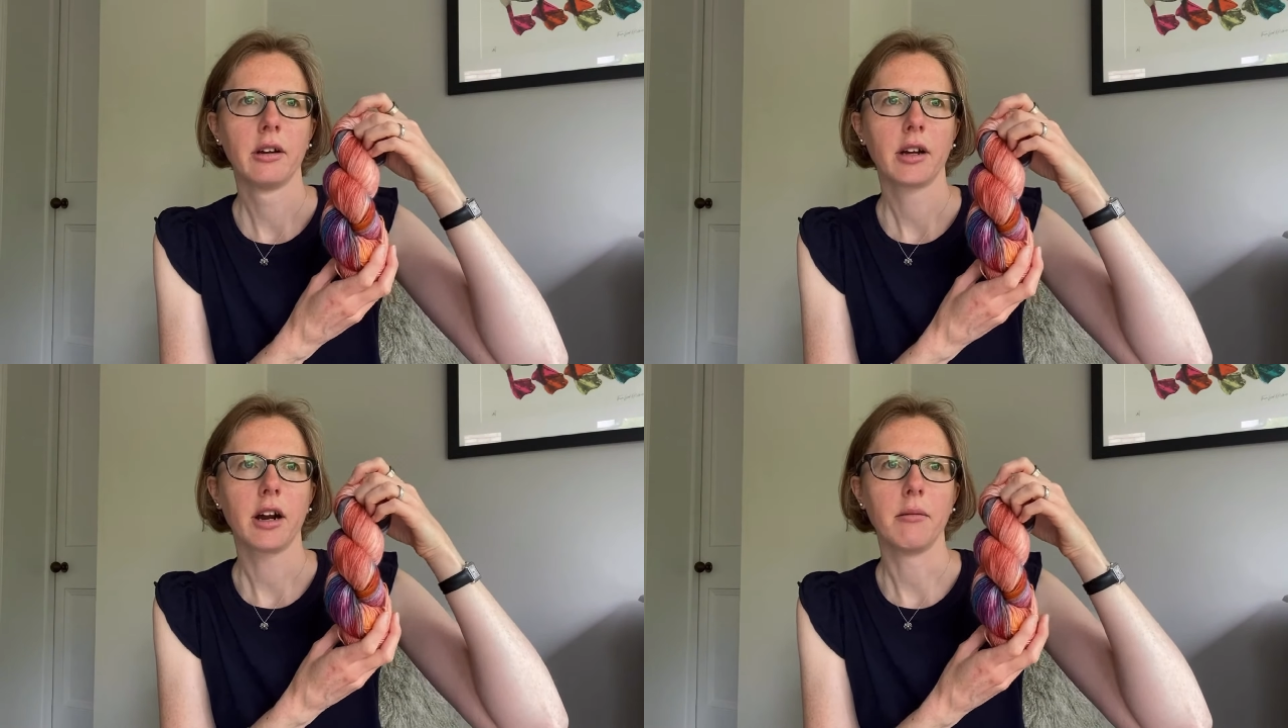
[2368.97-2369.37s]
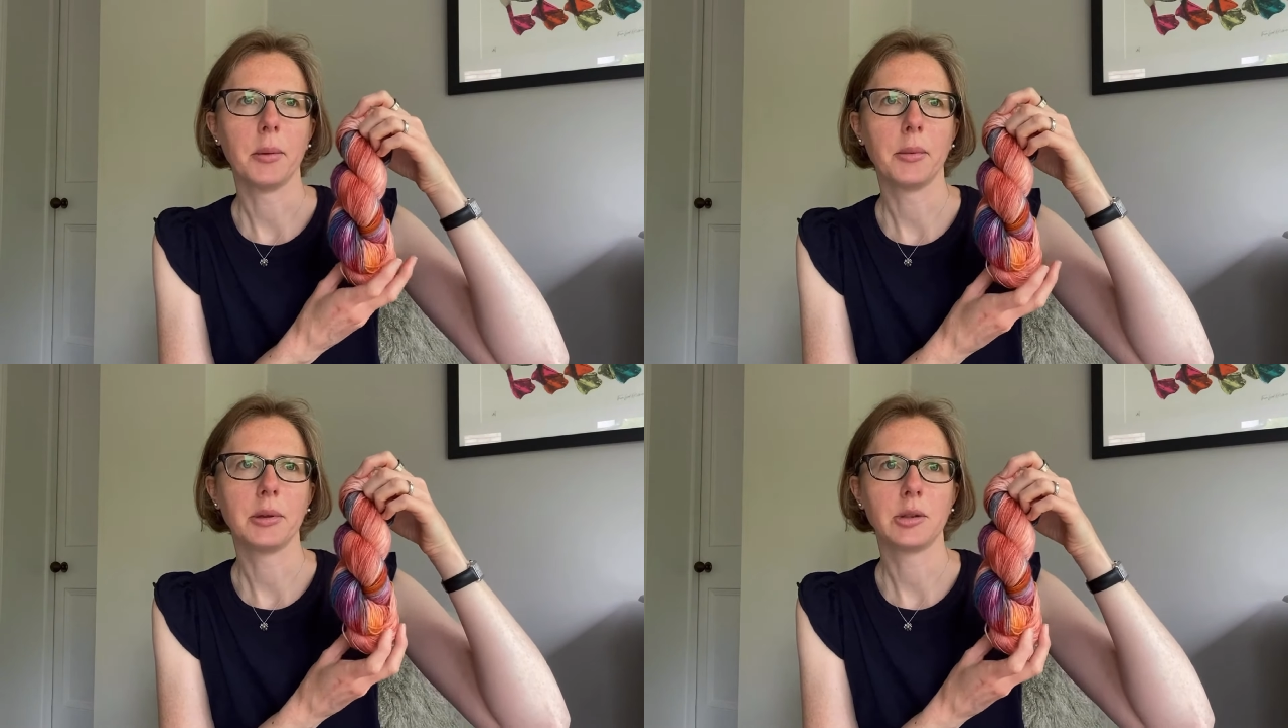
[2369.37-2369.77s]
I can't
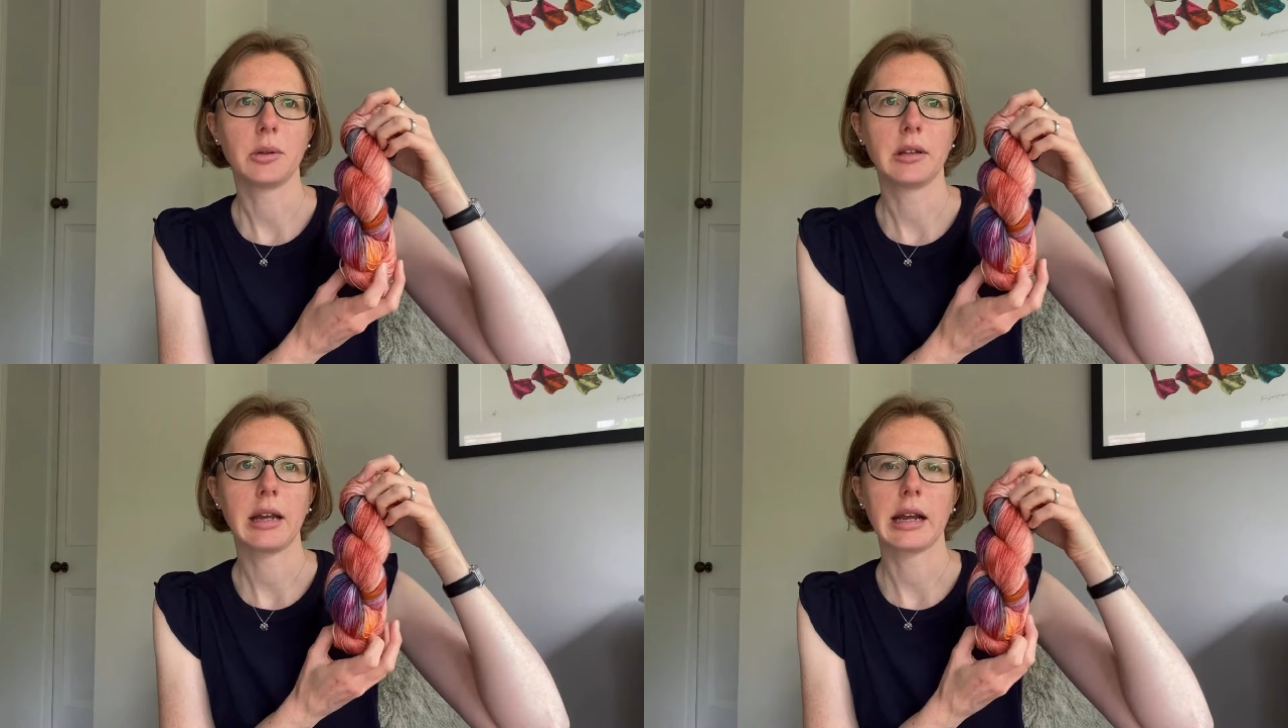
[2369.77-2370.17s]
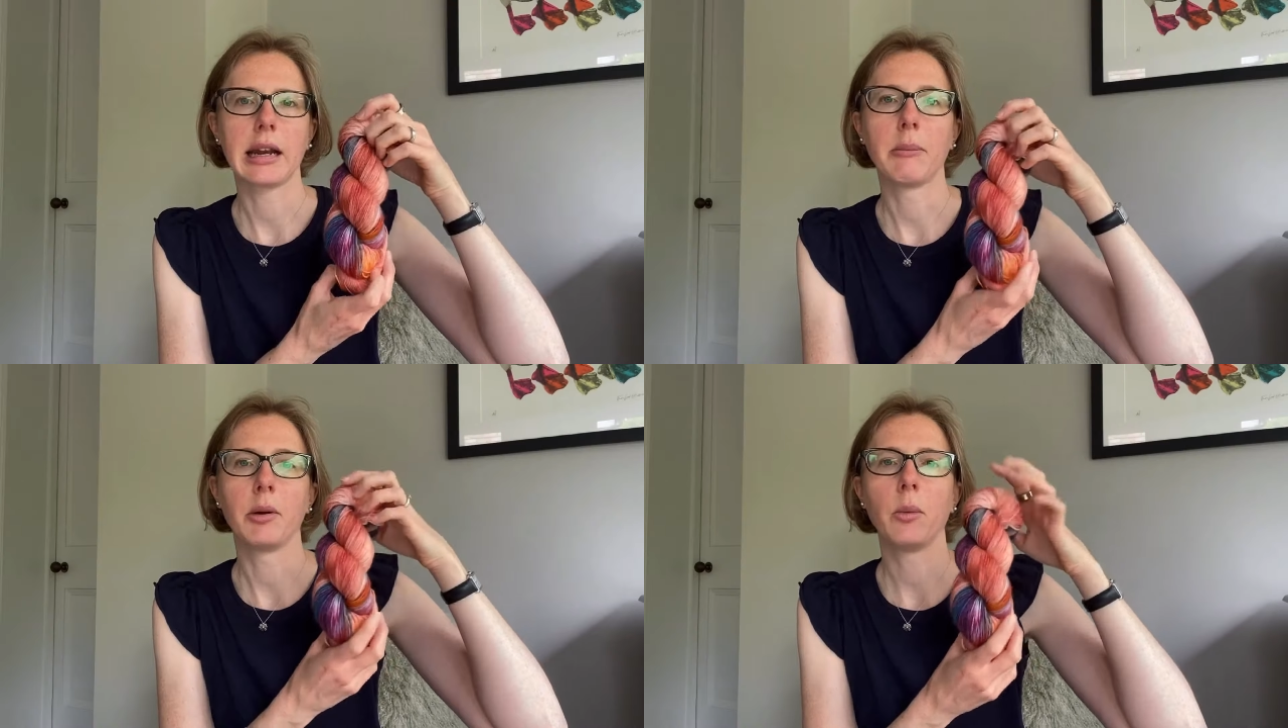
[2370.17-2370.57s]
remember which one's saying it now,
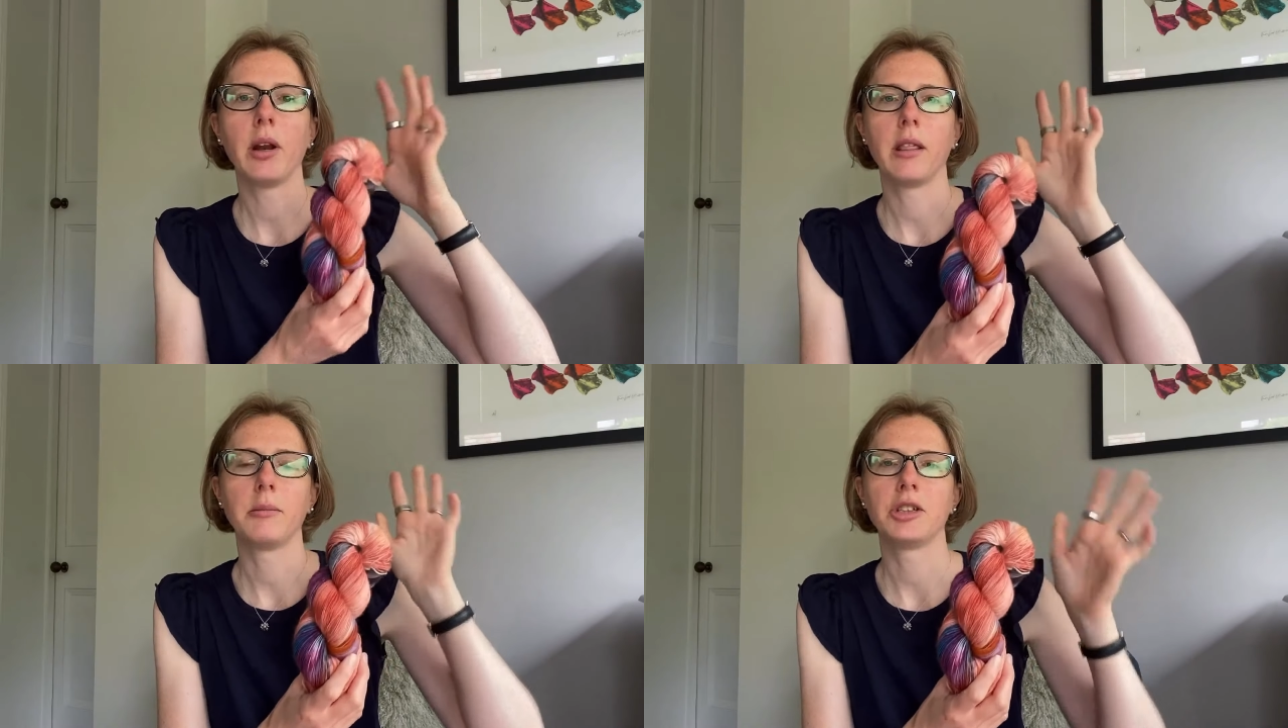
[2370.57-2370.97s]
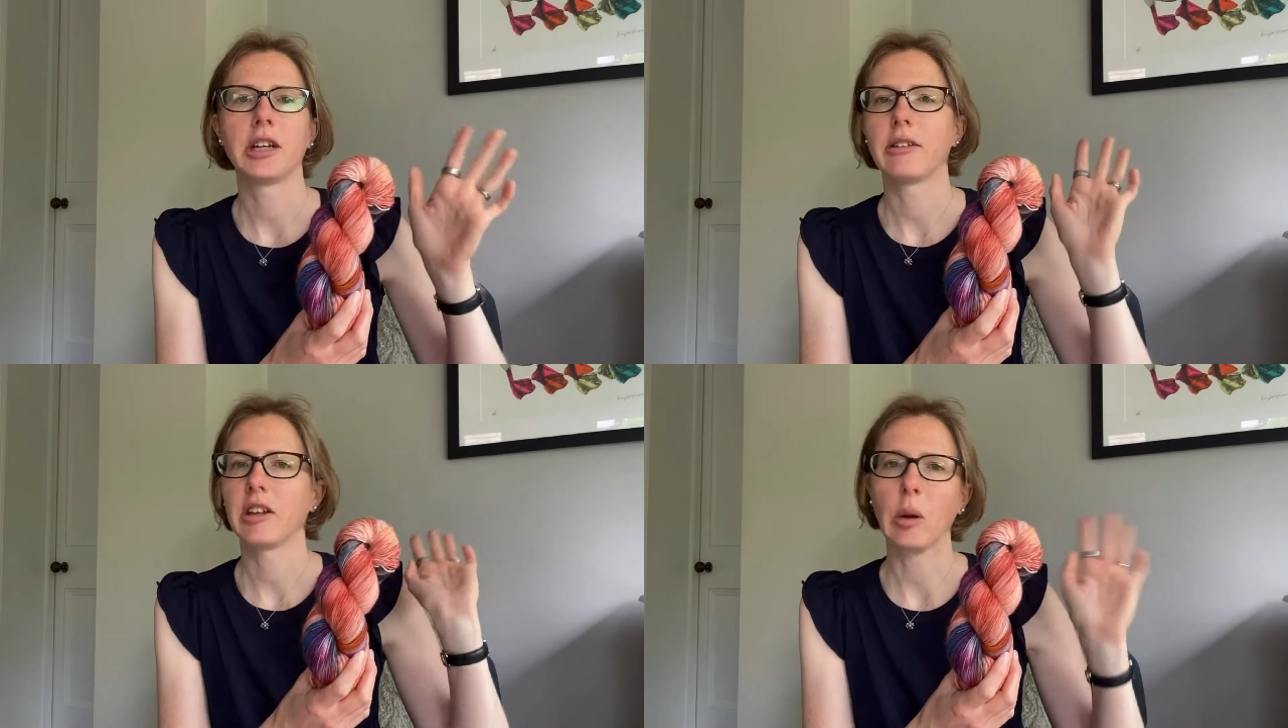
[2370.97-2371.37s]
but one of them is
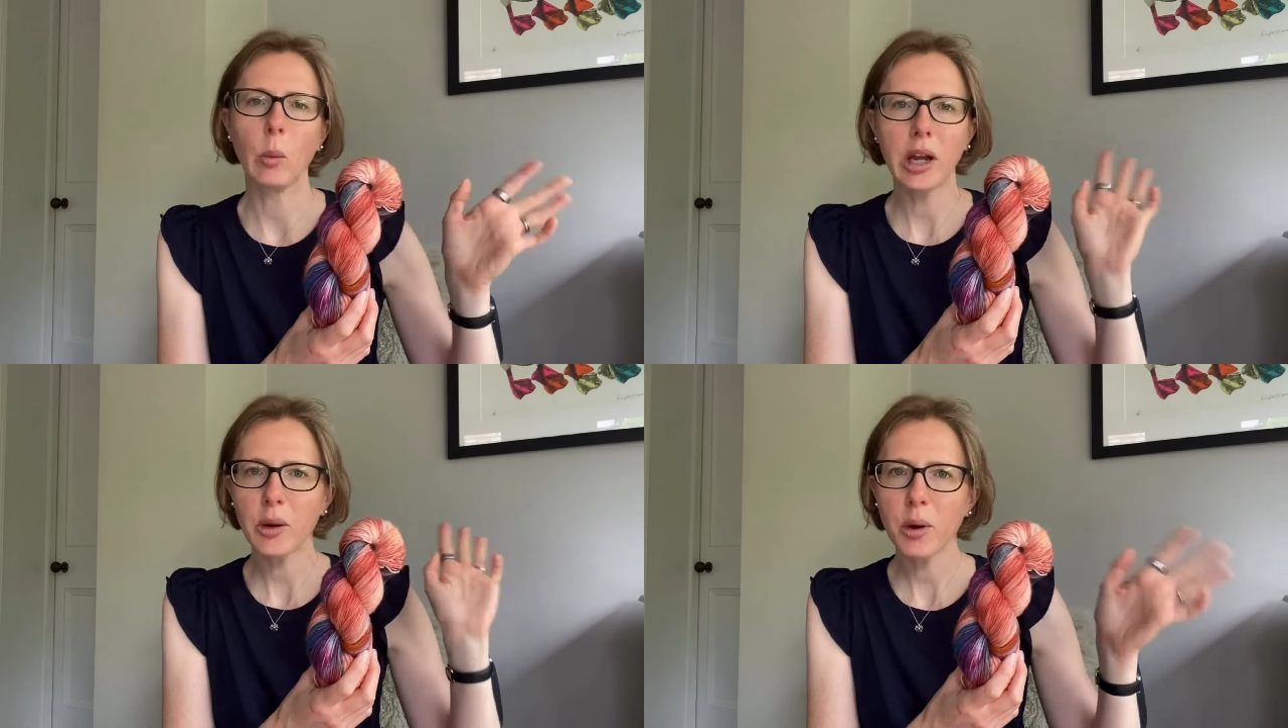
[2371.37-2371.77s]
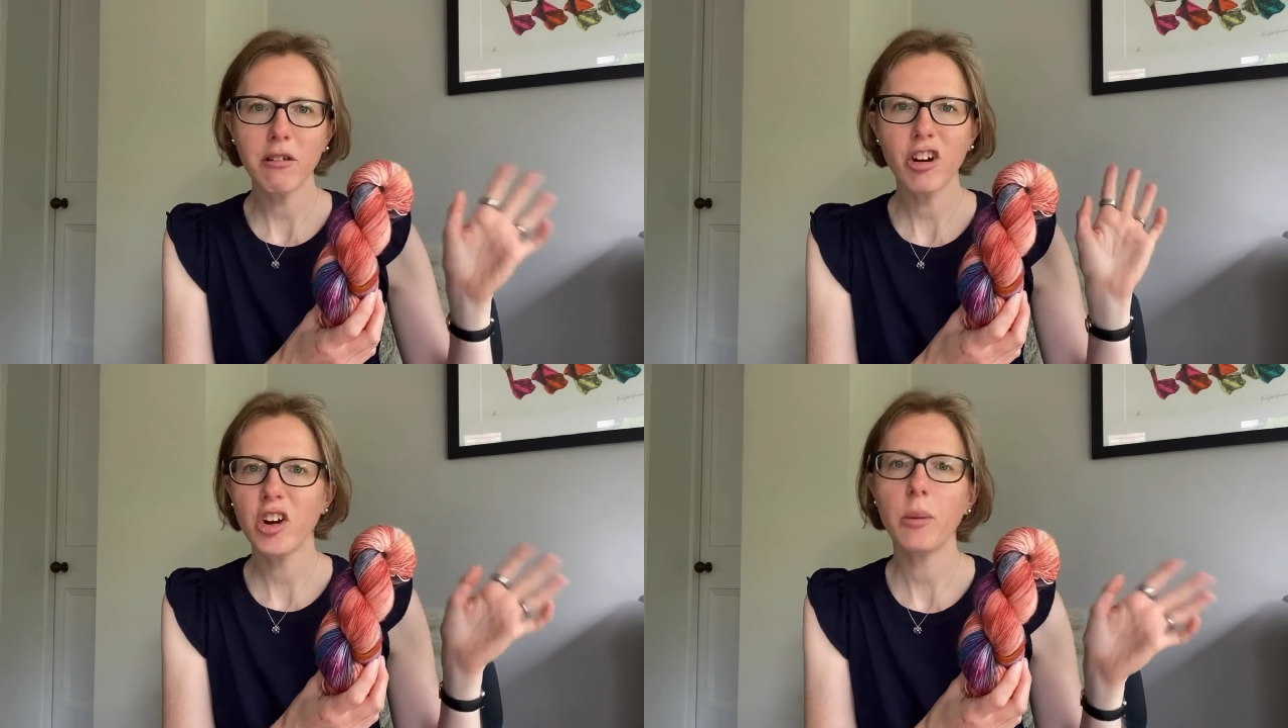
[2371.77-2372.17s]
shouting, "We were
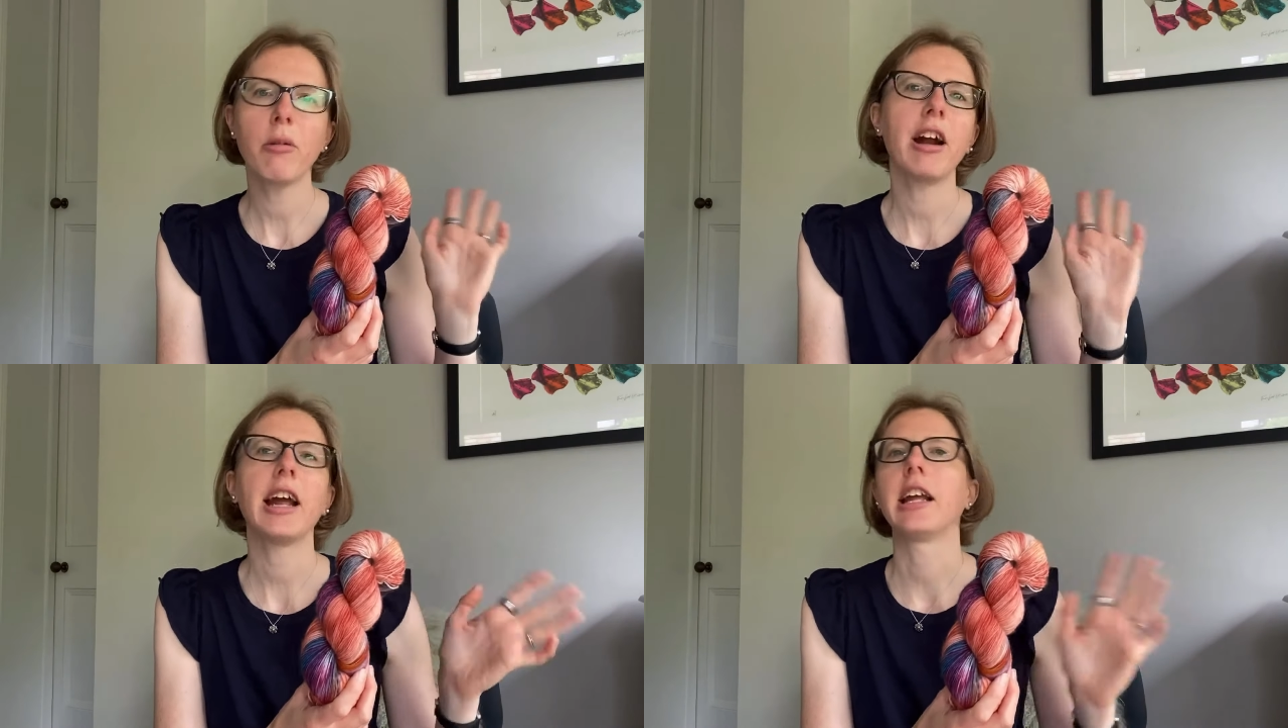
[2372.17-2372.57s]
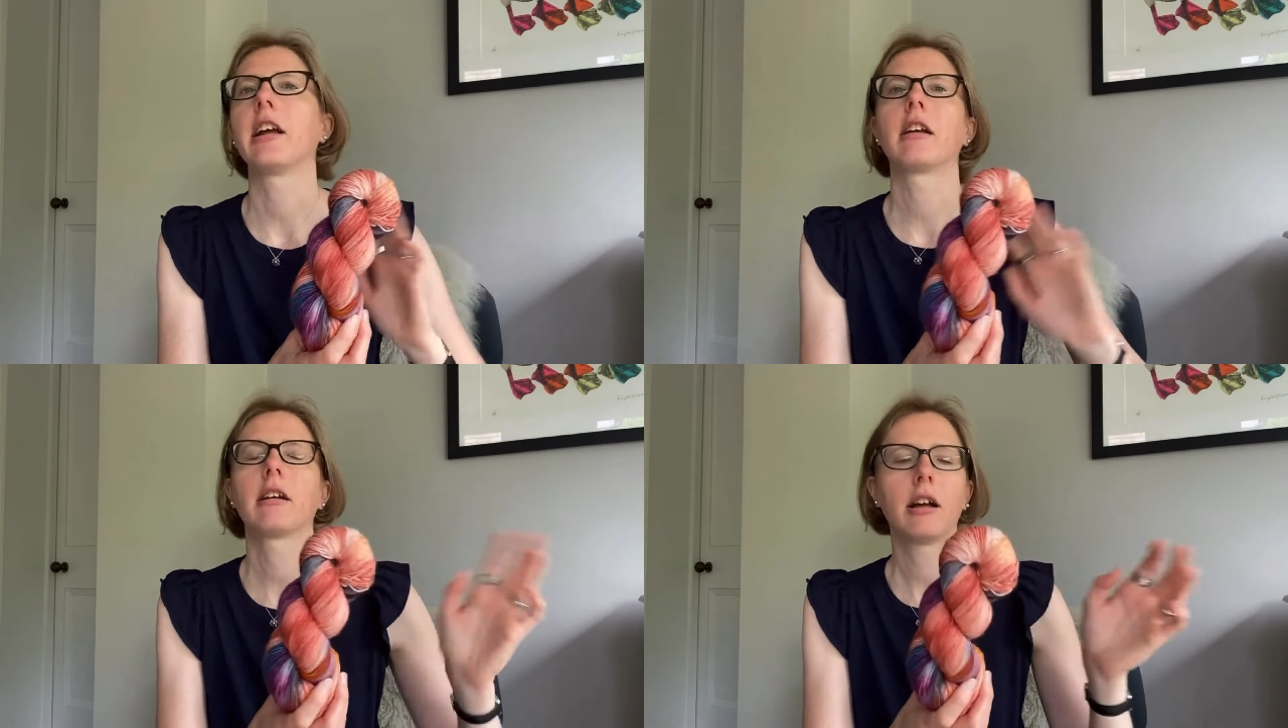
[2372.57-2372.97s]
on a break."